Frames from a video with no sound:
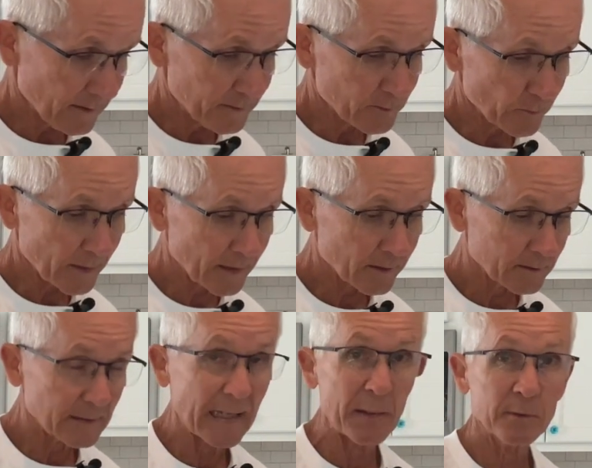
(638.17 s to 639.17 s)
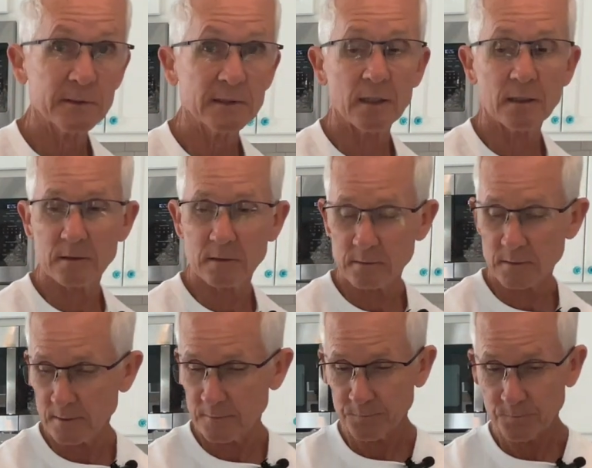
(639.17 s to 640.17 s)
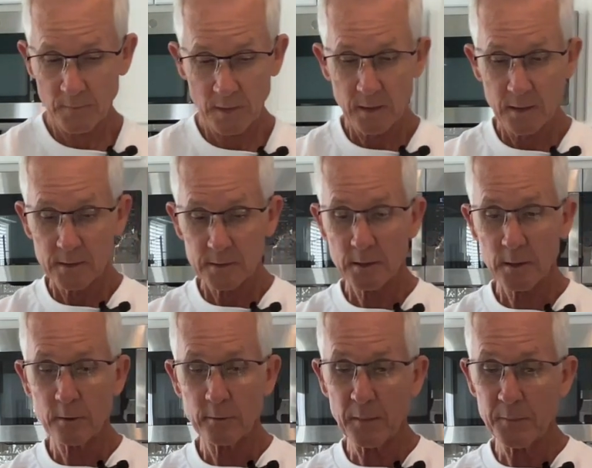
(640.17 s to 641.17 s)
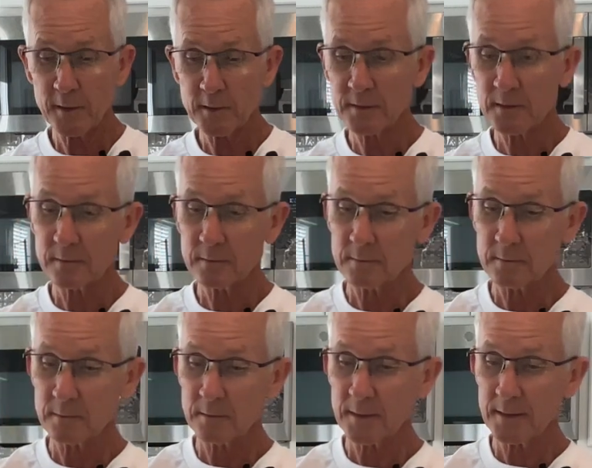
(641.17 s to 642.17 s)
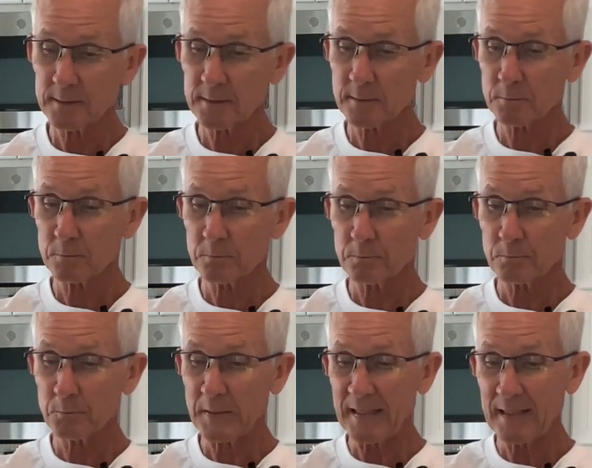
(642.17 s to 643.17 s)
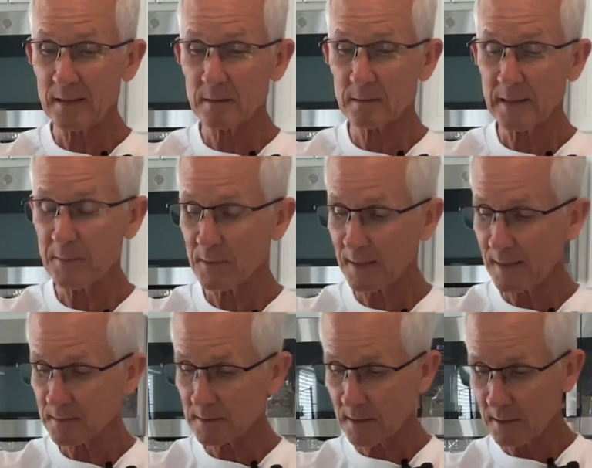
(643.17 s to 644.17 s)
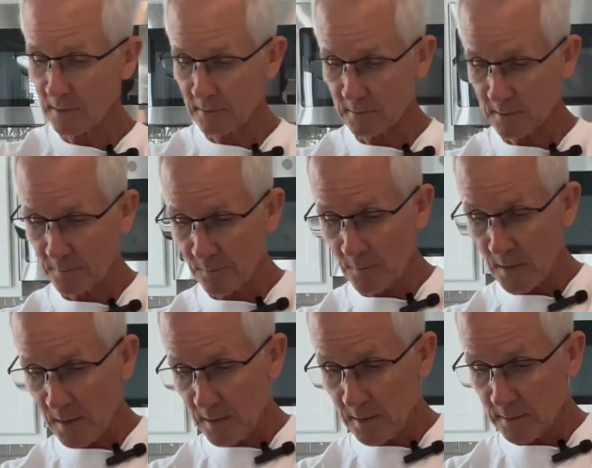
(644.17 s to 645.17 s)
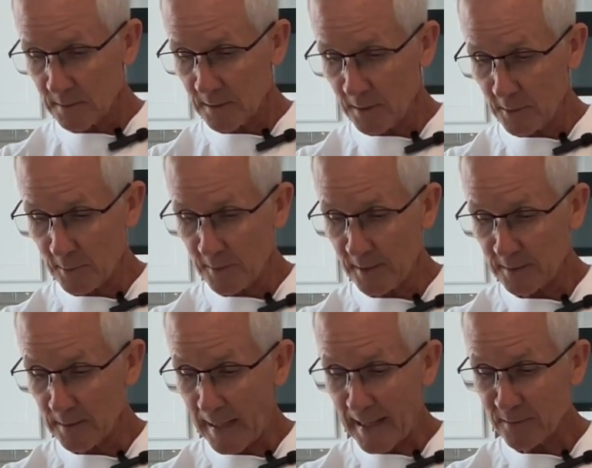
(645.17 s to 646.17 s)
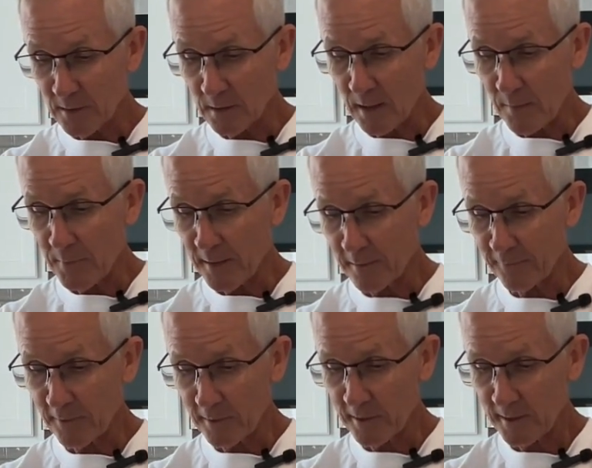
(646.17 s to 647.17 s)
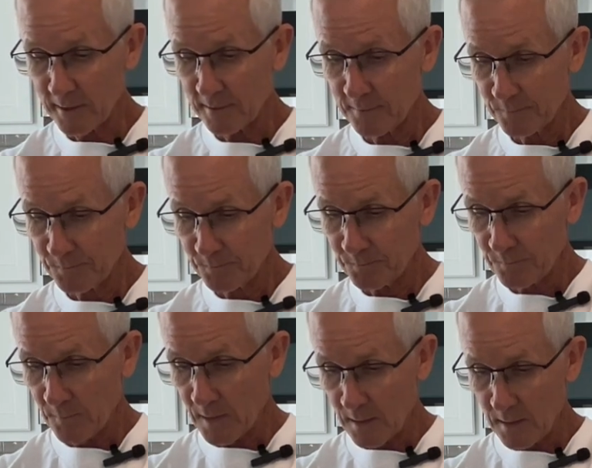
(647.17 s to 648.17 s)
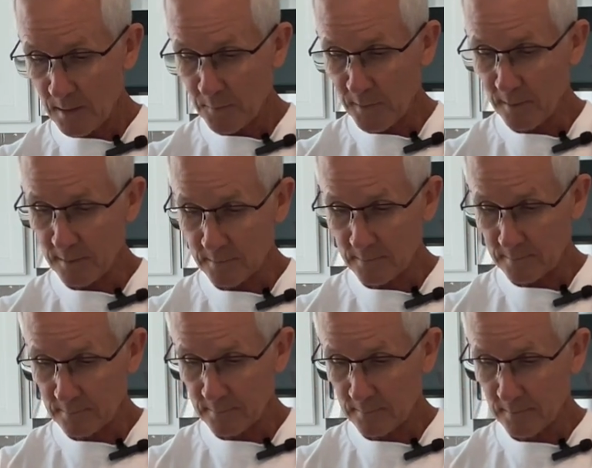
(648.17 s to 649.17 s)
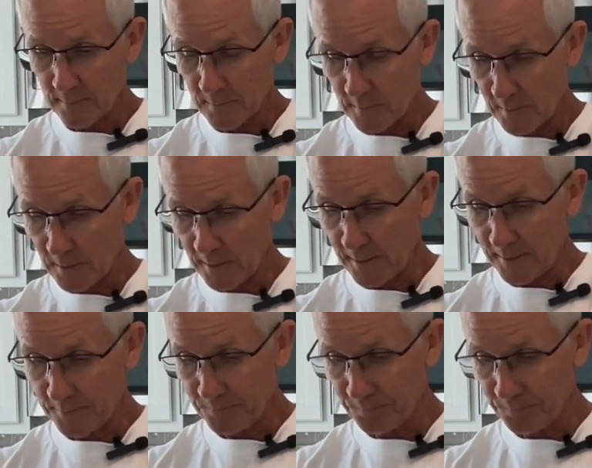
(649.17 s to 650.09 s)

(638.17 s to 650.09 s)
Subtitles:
just regular table salt. So I'm using this pink Himalayan salt. So it's actually a lot better for you. But so